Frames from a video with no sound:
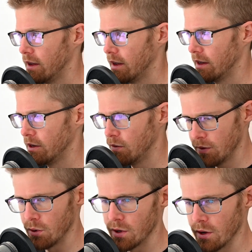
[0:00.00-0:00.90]
and you
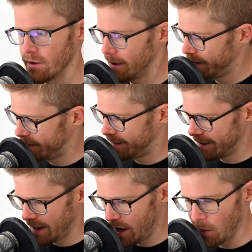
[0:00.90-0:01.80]
feel guilt, it
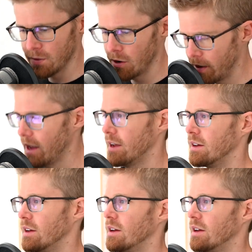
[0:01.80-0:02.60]
helps. Okay,